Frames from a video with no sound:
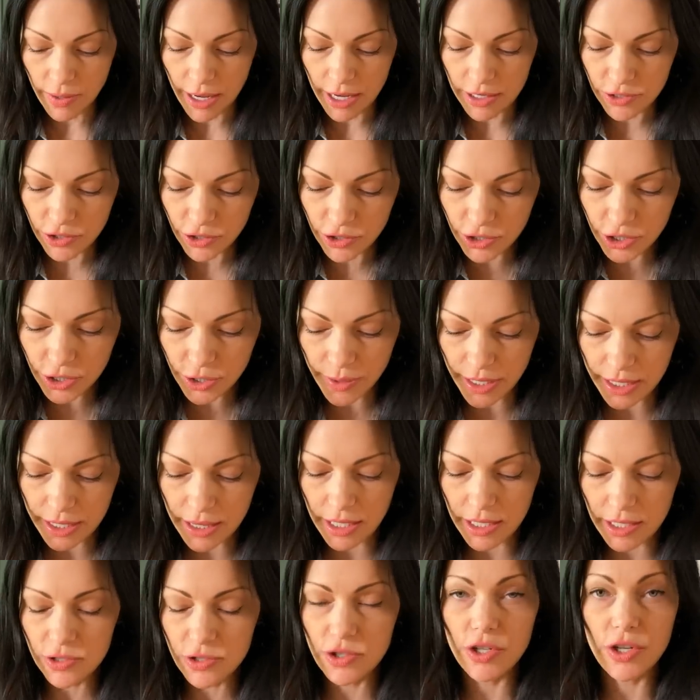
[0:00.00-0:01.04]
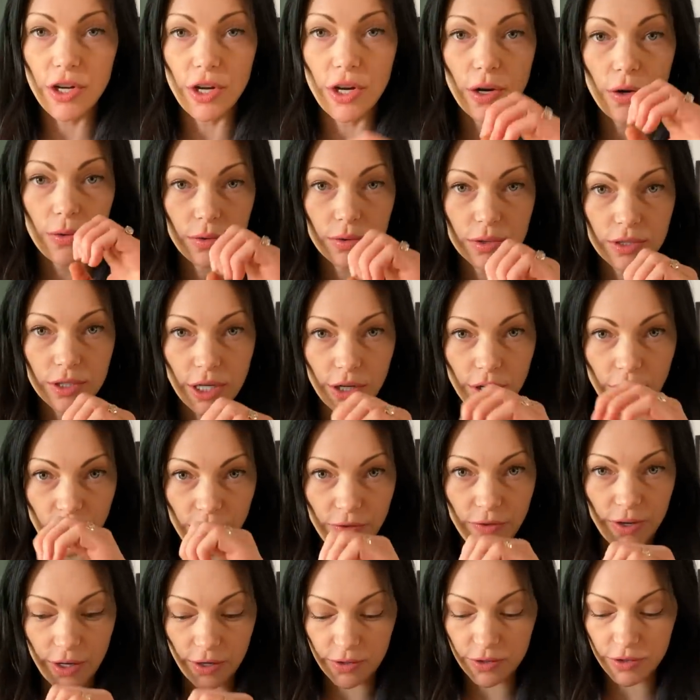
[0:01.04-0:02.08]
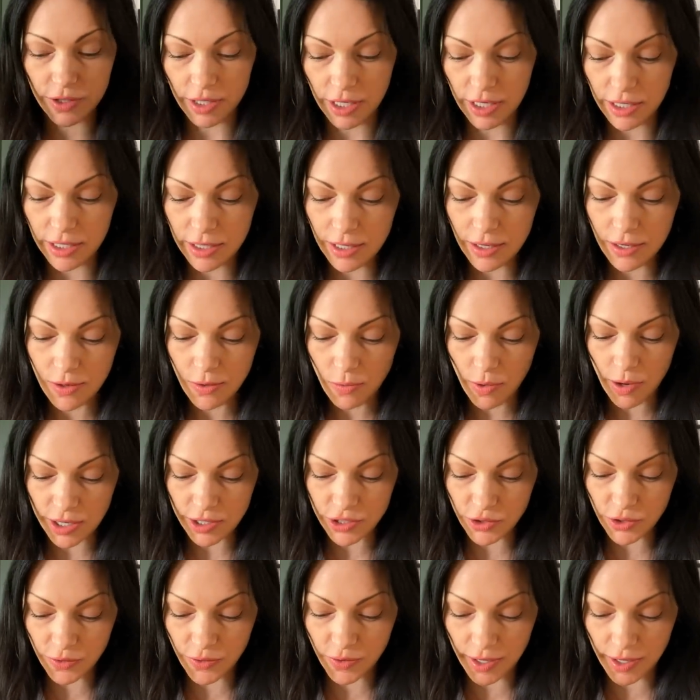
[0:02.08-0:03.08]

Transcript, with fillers: as you're doing this, you know, tuck your fingers in, watch your